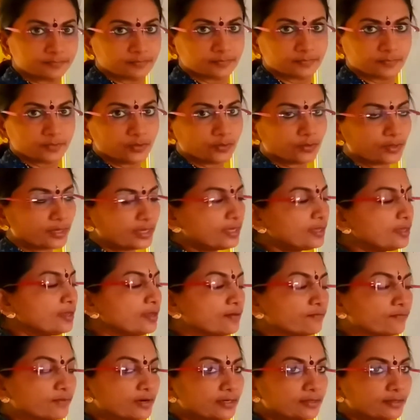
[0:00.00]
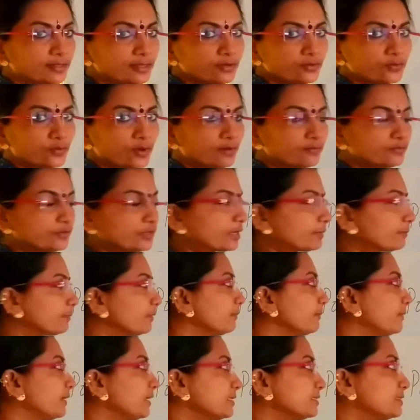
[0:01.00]
Okay, one thing you have to remember
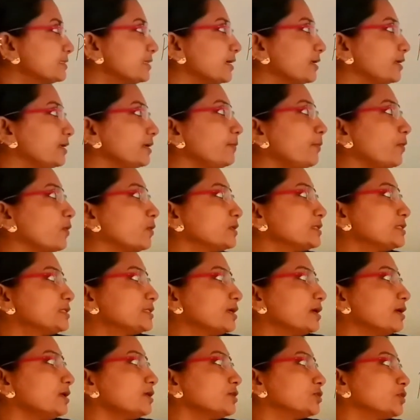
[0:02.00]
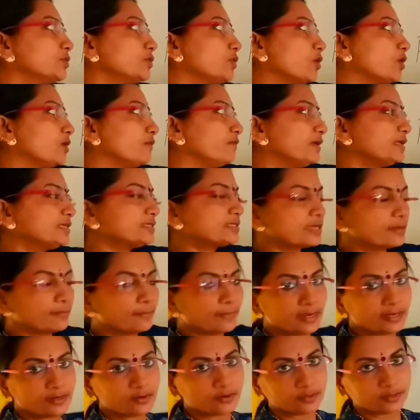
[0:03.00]
is that a pole star should always remain
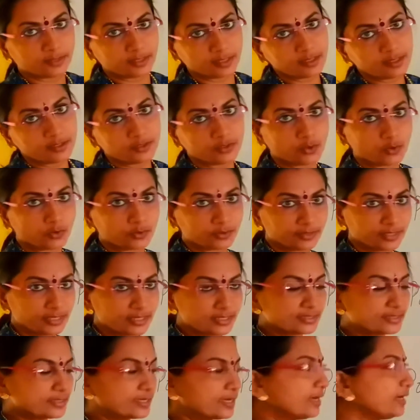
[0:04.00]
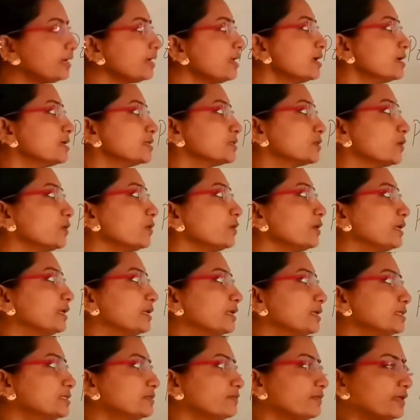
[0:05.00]
on the northern side. So, it
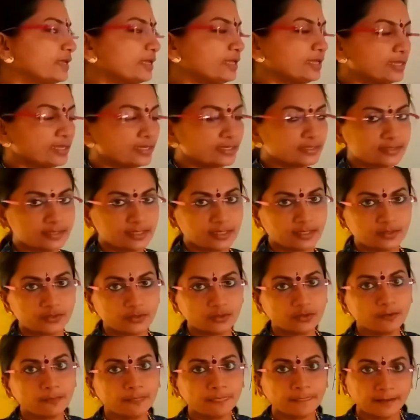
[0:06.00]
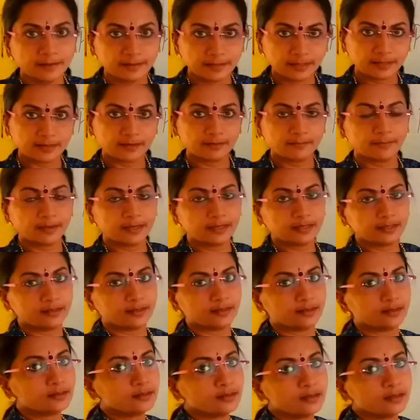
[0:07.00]
is very easy to determine the